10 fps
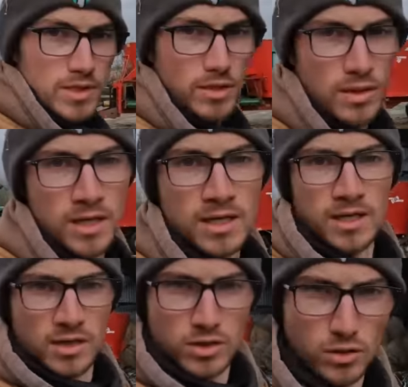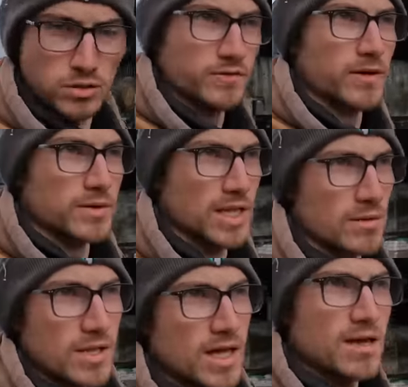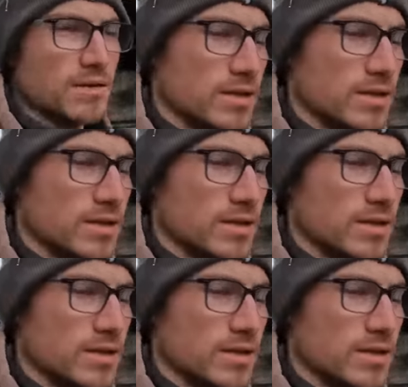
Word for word: so Dr. Phil was getting me that.